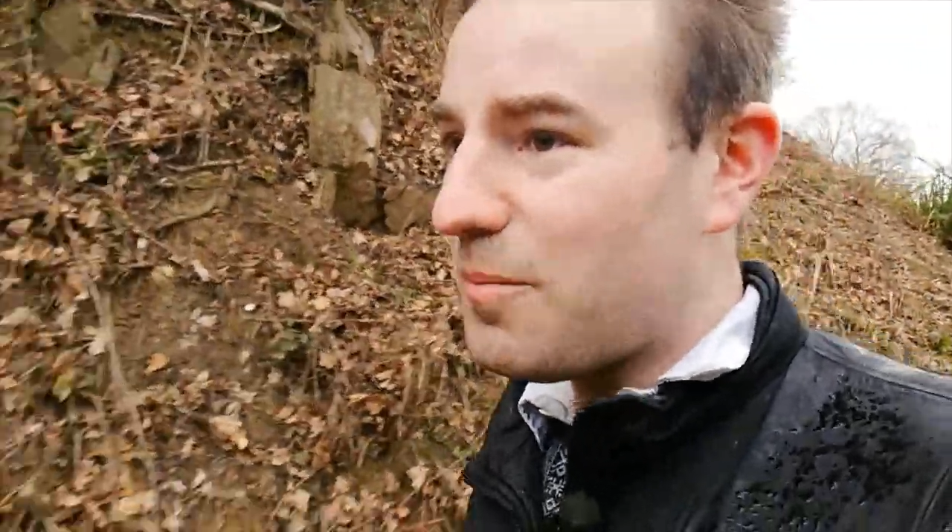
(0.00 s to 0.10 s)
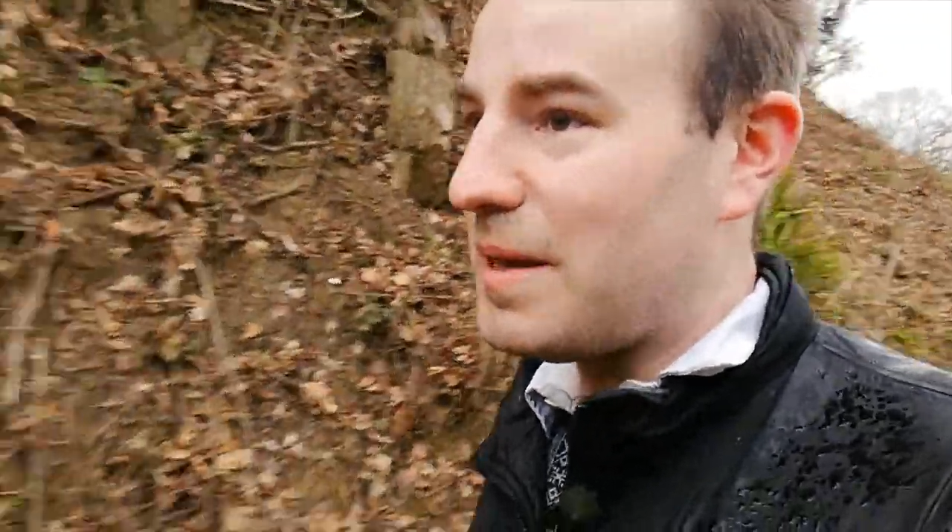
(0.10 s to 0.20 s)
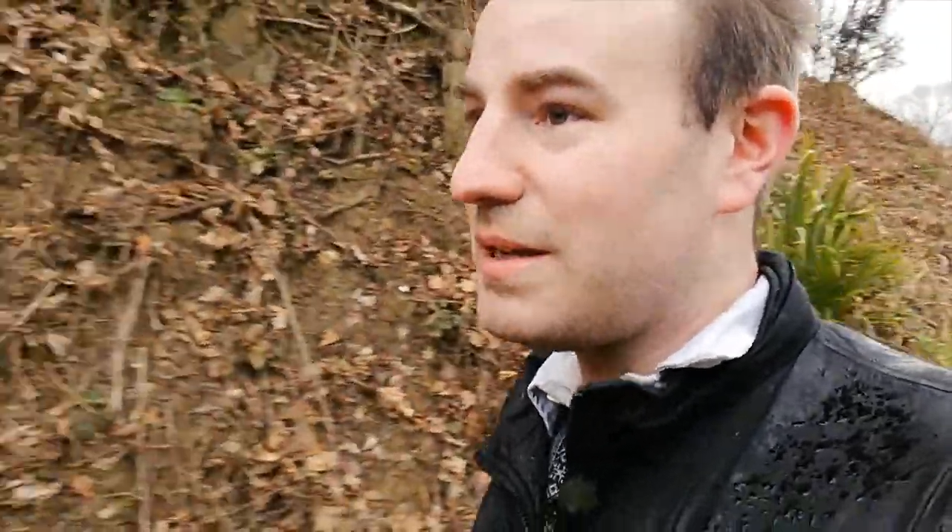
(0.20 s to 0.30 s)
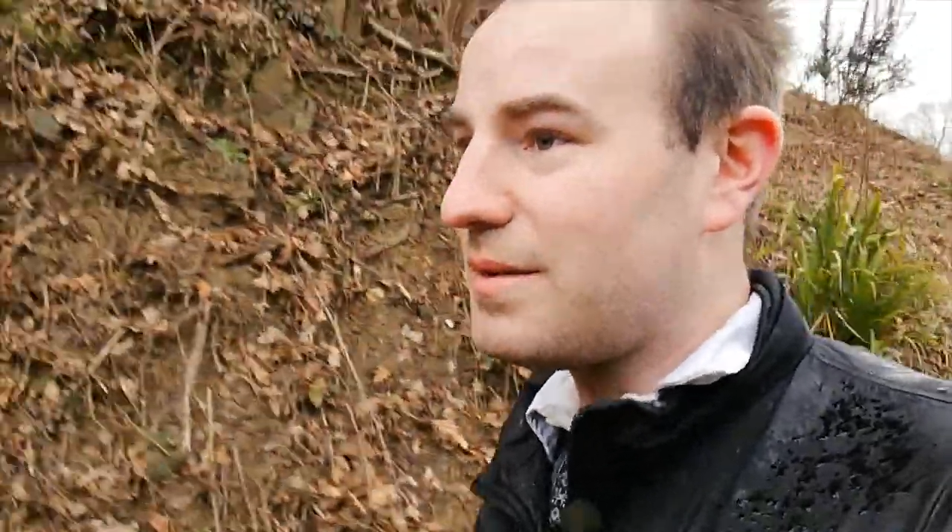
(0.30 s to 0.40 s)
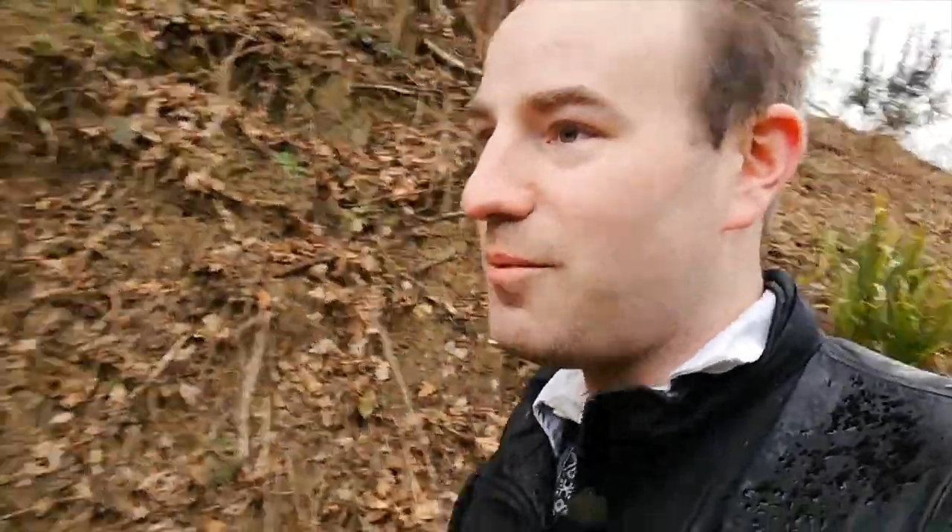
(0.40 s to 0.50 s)
bit
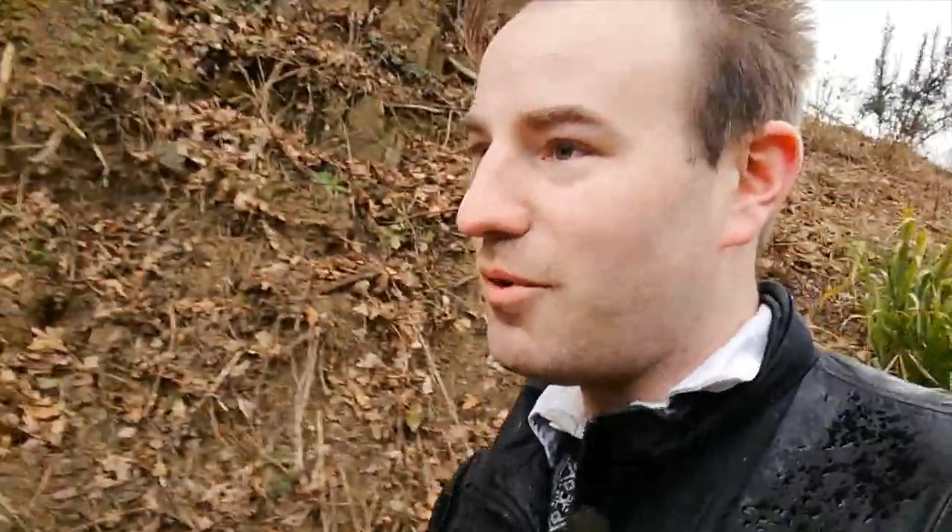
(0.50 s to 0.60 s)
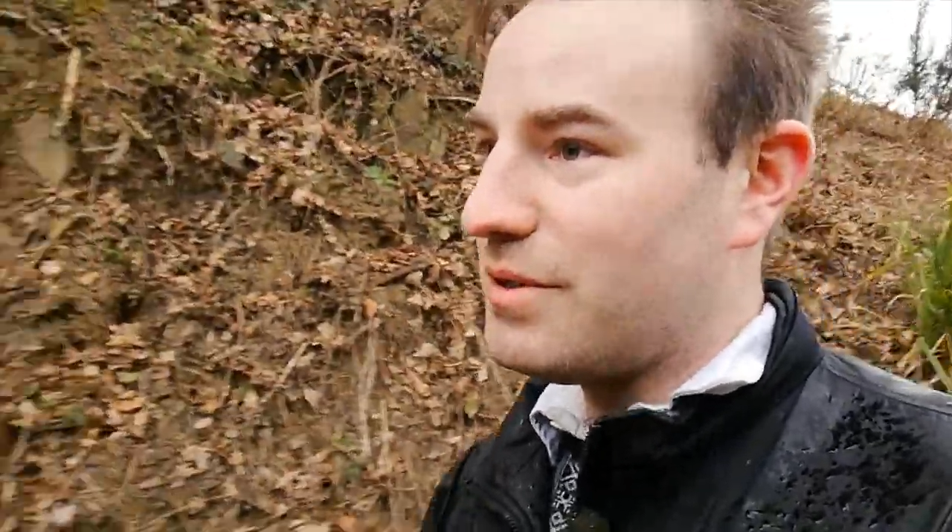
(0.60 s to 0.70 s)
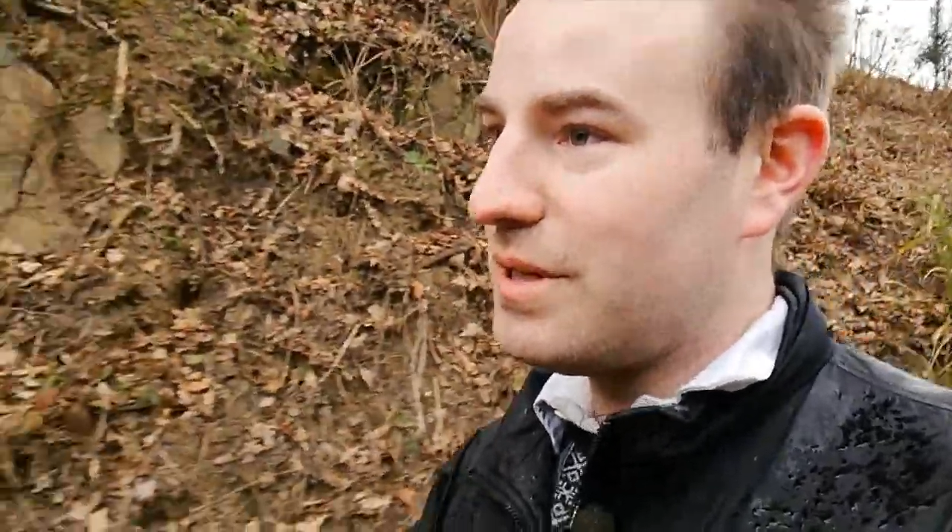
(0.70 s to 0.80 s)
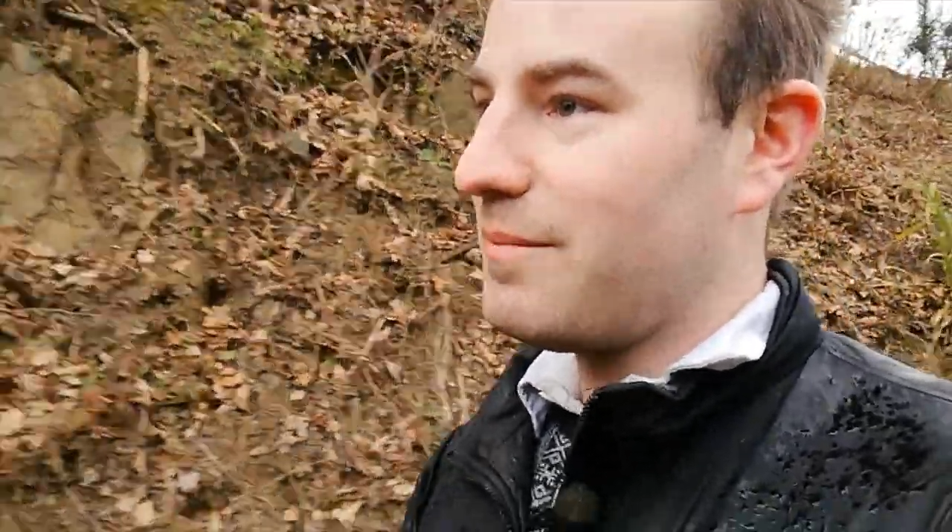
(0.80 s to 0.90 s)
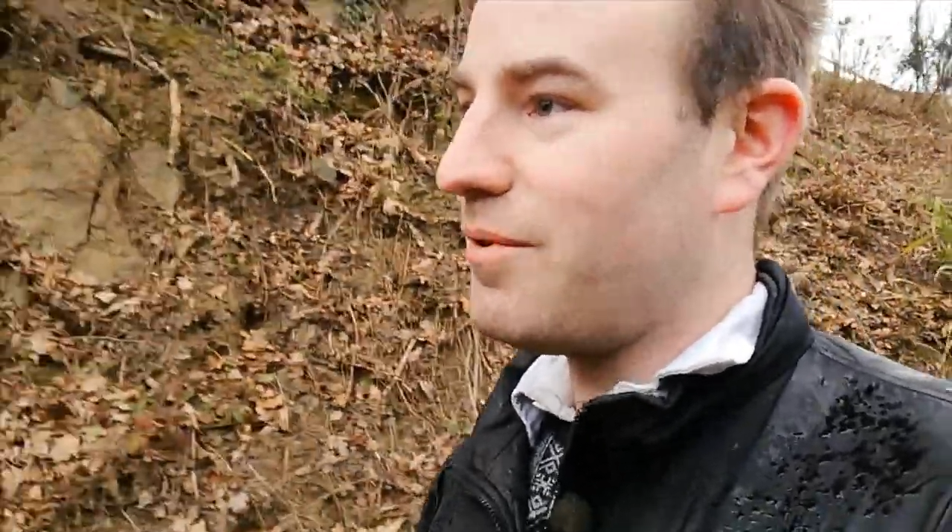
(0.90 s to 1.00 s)

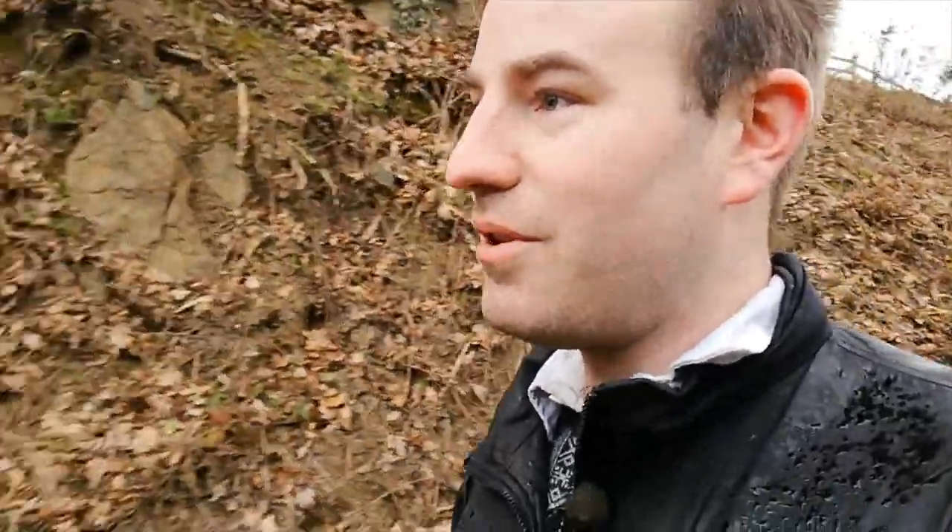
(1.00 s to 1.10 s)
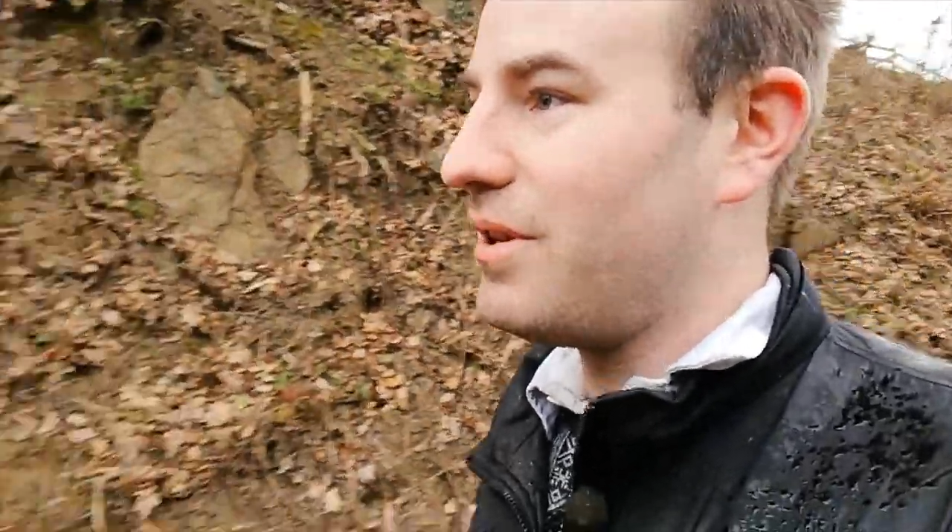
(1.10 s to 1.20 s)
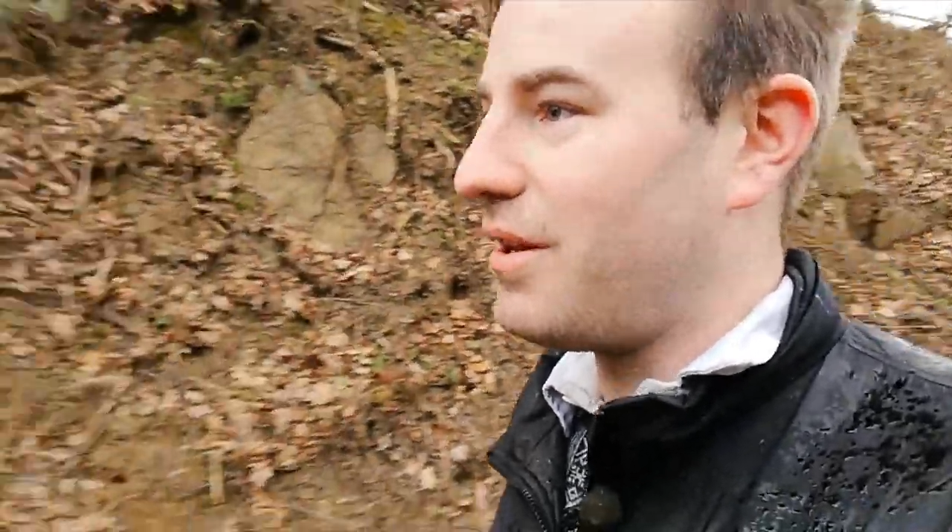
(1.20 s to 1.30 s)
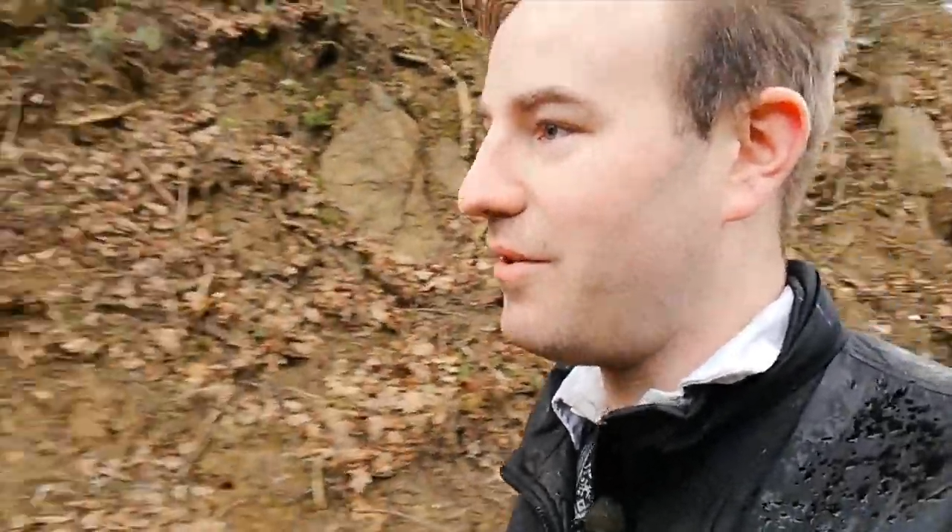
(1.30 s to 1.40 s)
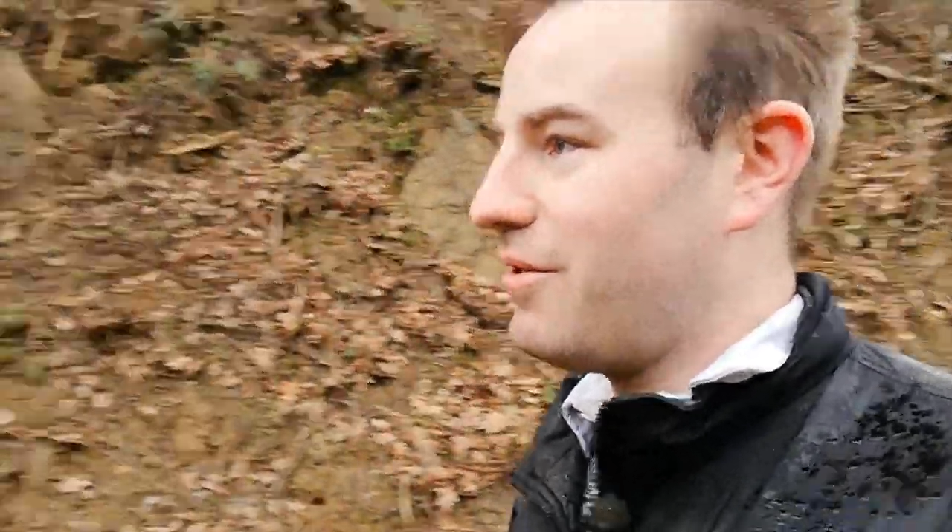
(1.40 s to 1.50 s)
disappointing, but
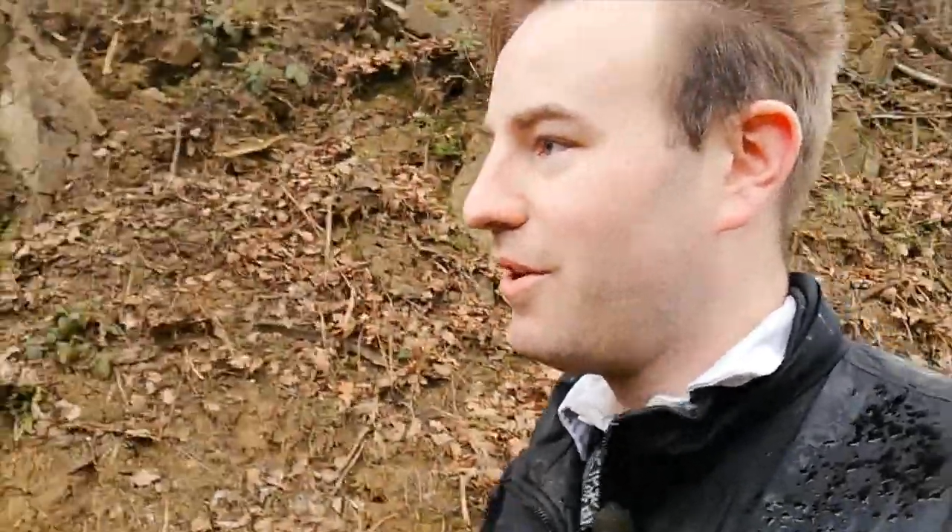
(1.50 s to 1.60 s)
you know,